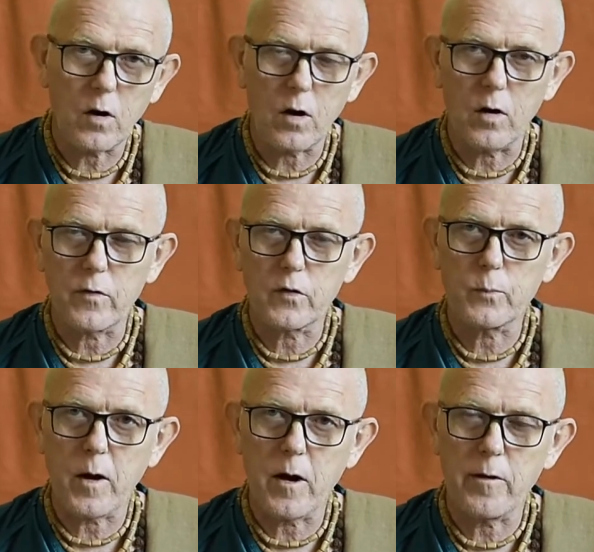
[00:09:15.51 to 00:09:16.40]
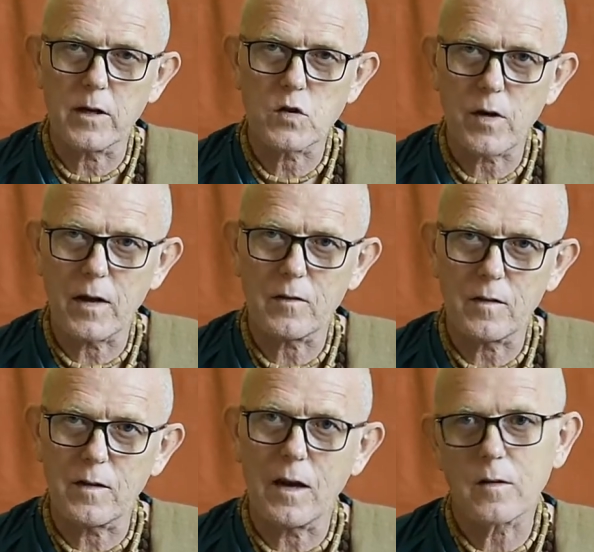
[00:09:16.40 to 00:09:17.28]
of aspiring
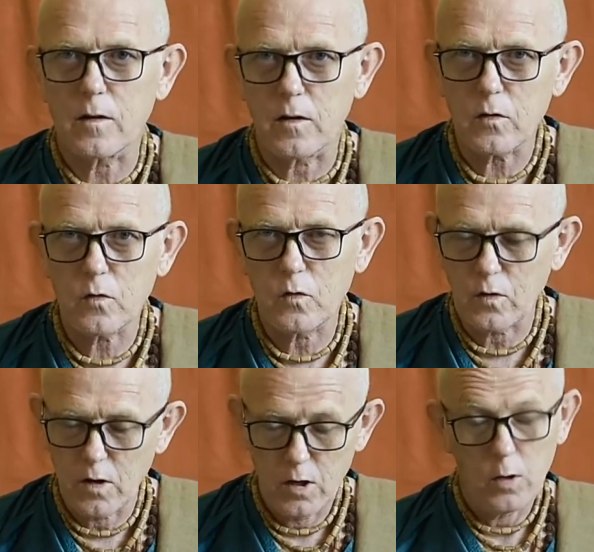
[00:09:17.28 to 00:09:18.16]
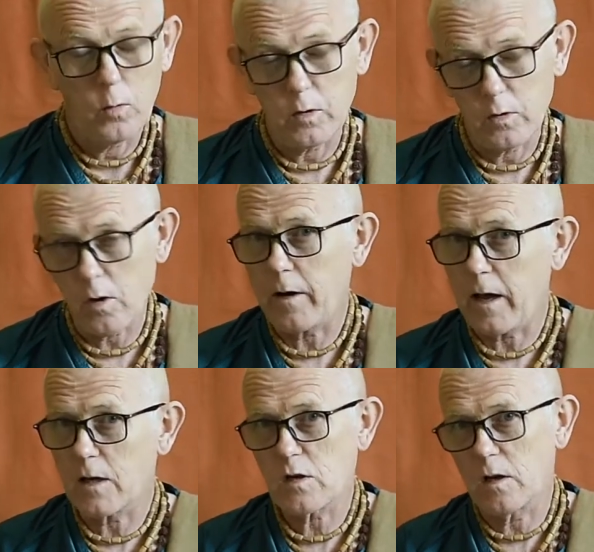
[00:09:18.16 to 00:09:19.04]
transcendentalists who are not
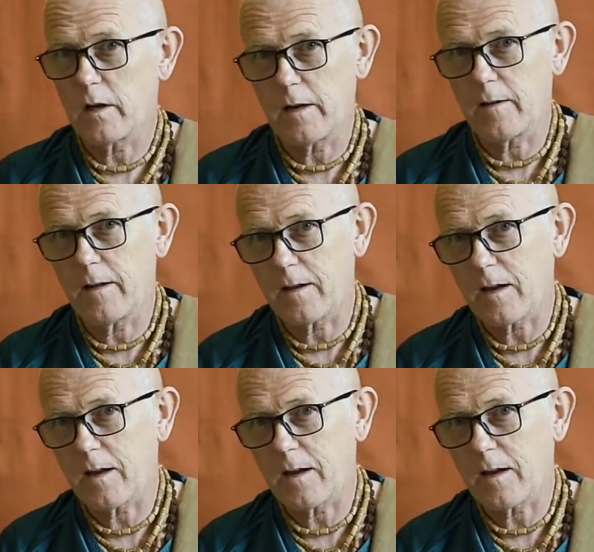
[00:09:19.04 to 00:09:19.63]
actually in the